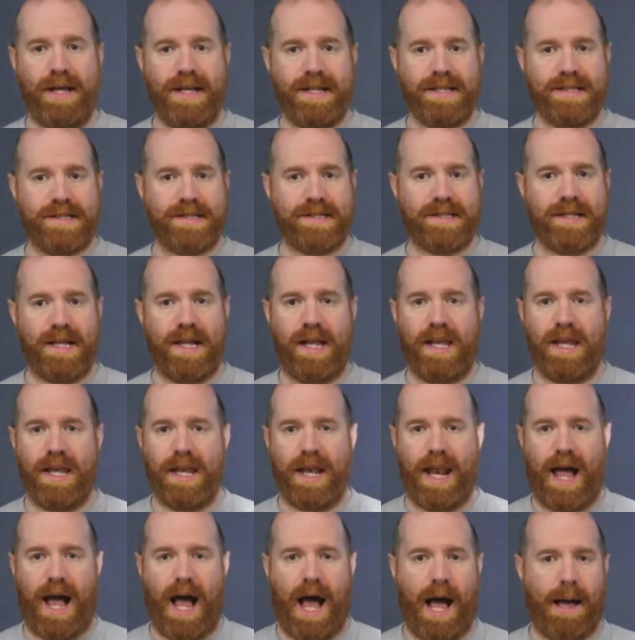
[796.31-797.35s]
still
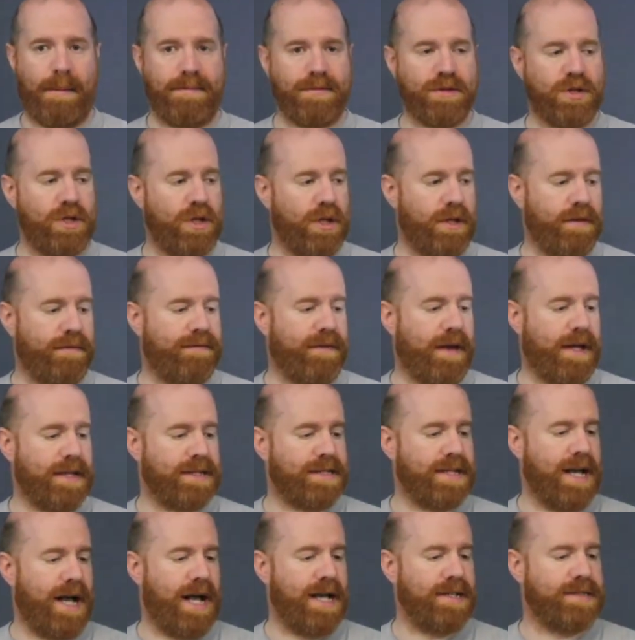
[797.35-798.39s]
an absolutely
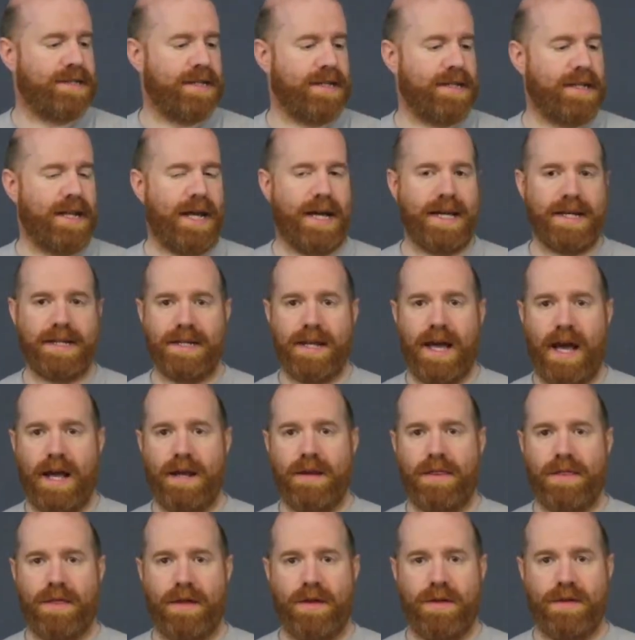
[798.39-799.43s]
fantastic light,
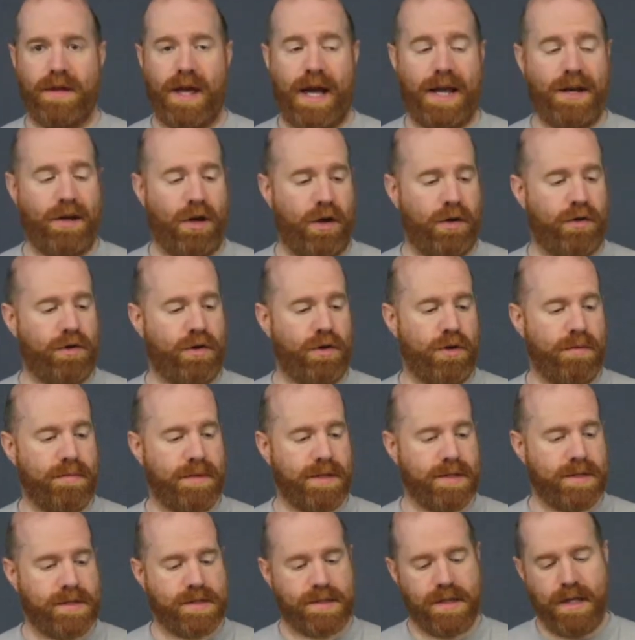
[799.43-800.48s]
900
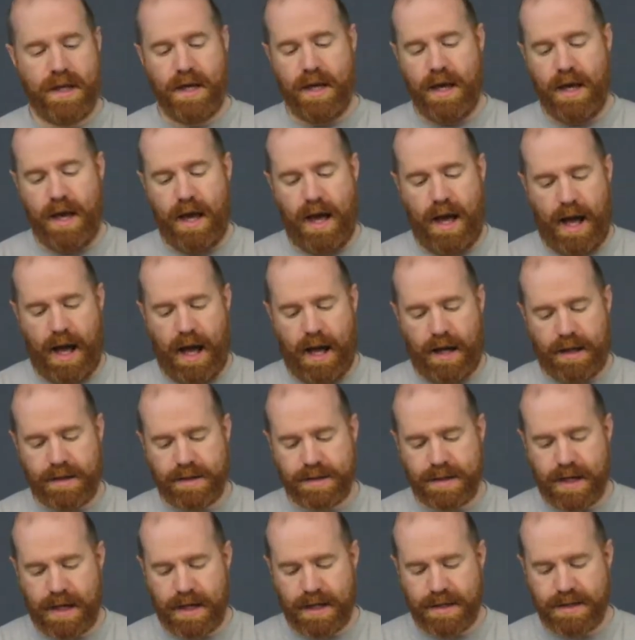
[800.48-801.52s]
lumens, and
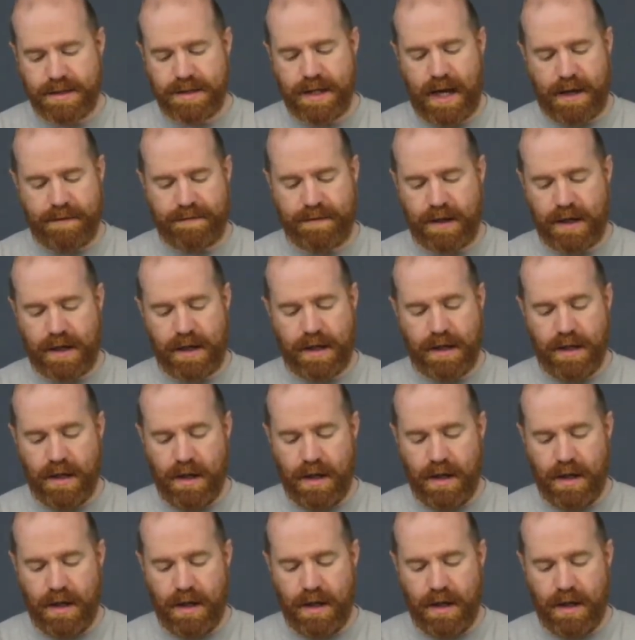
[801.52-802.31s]
definitely